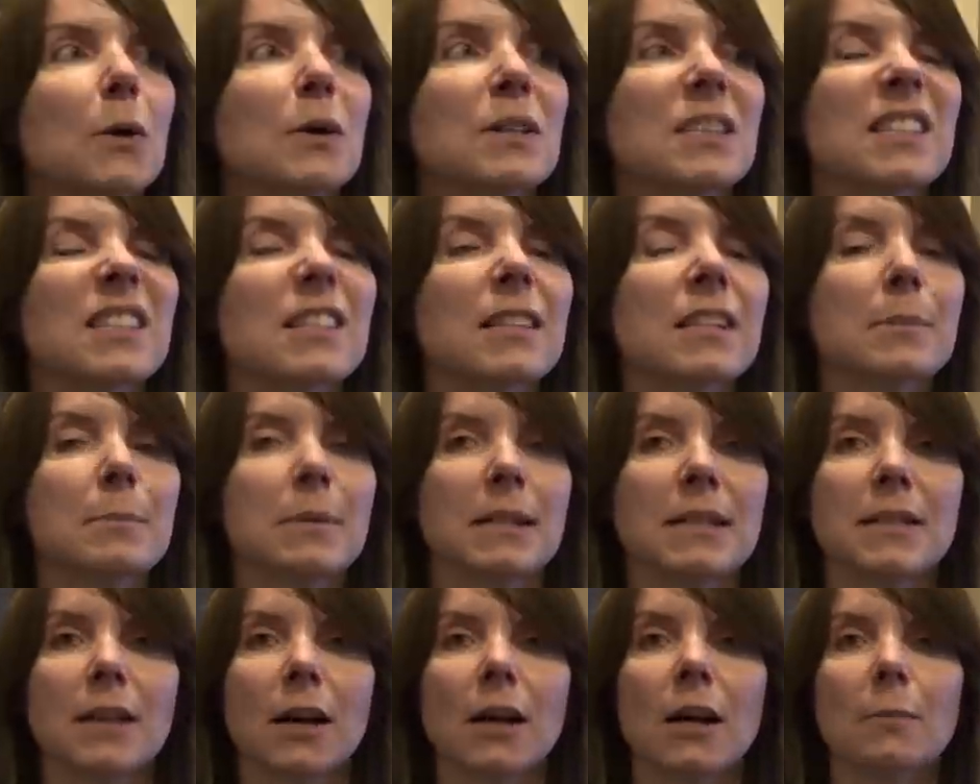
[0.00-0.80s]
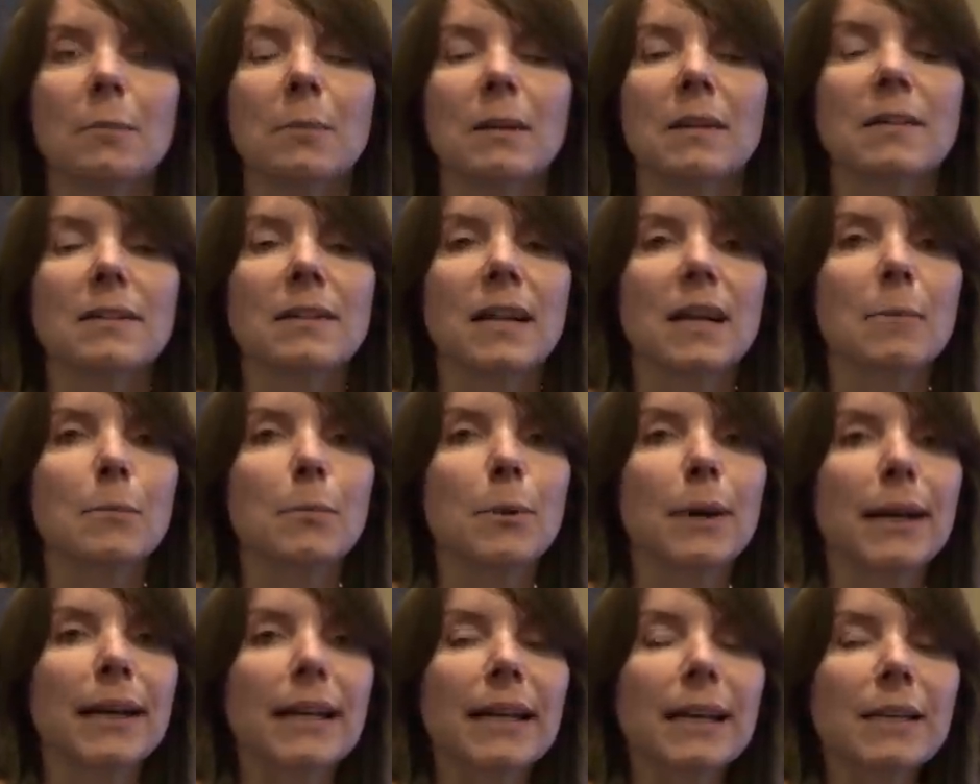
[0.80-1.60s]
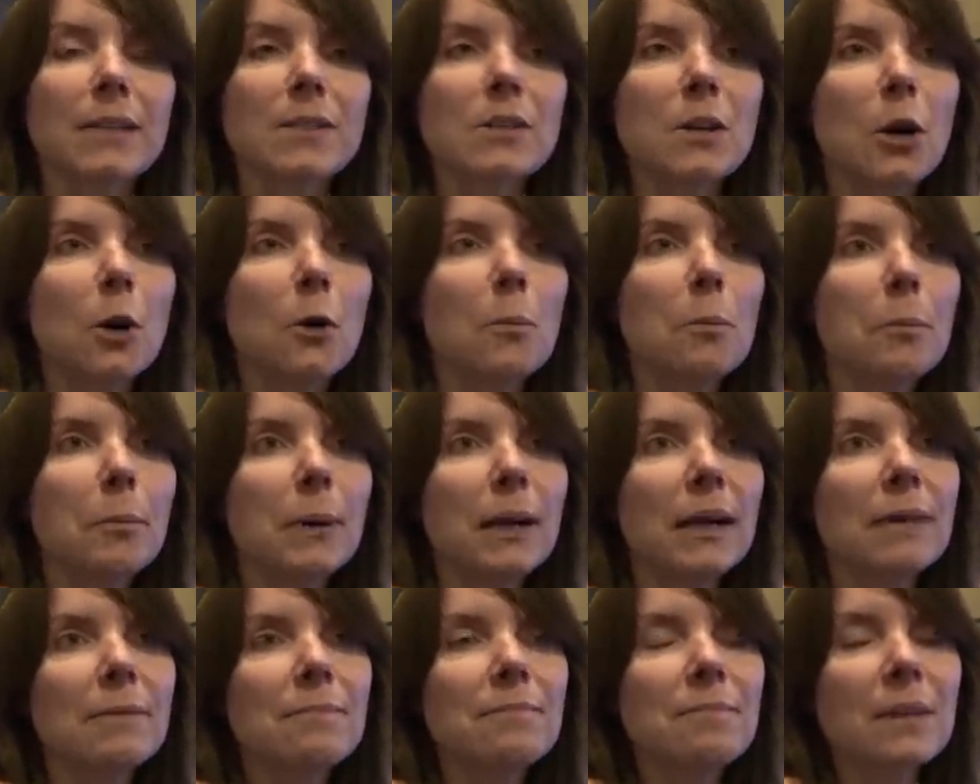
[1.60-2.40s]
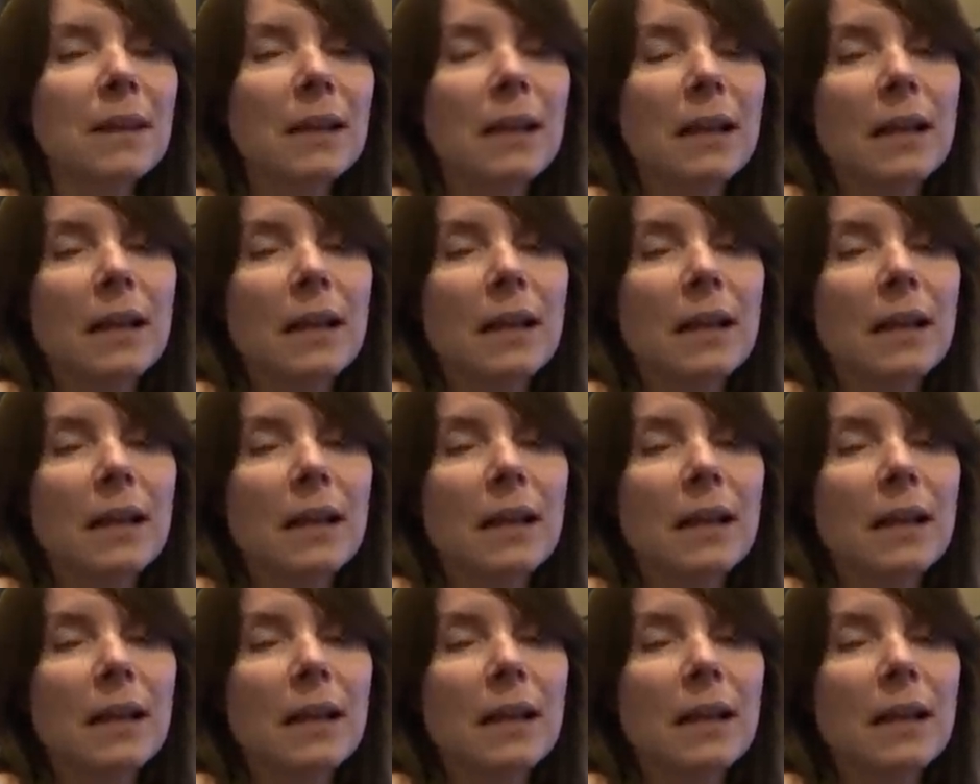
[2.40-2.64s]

because it's gonna be dark by the time Brian gets home. But